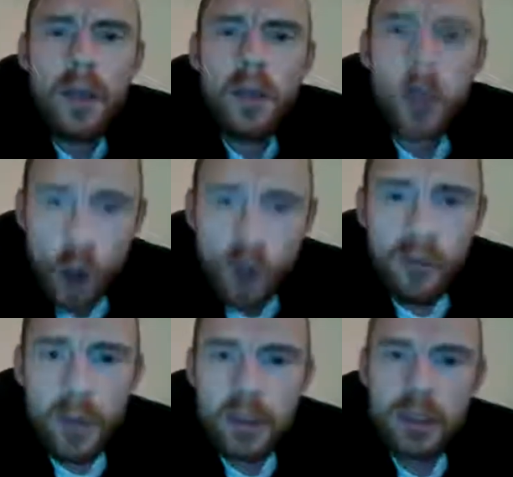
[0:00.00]
the
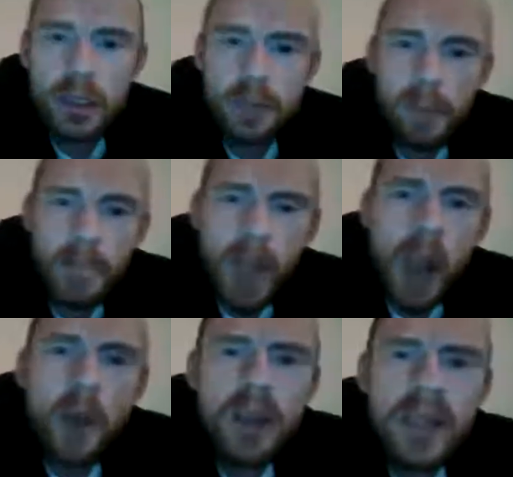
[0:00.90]
government?
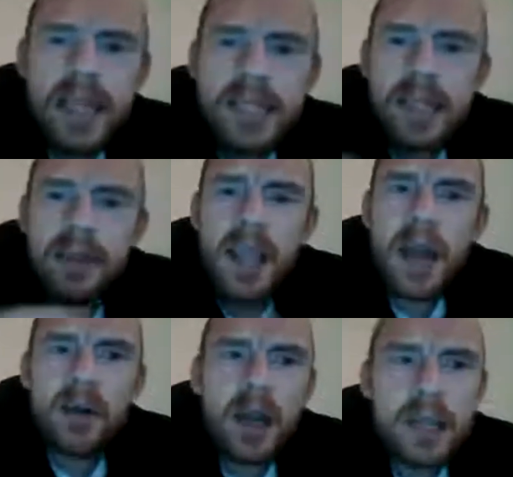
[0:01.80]
How can they sit
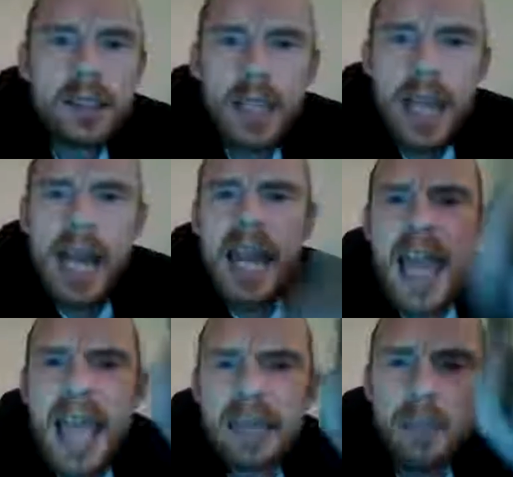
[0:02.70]
there, right, and
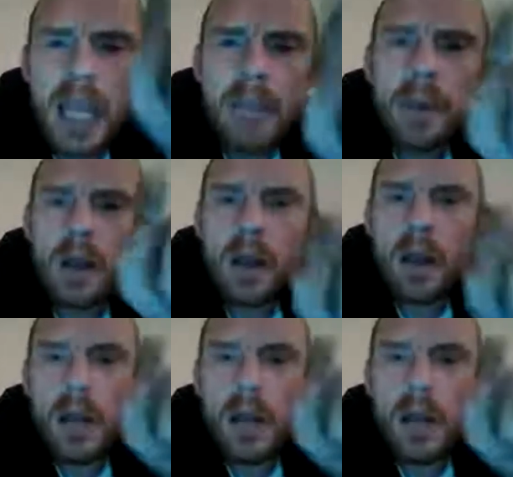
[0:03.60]
let people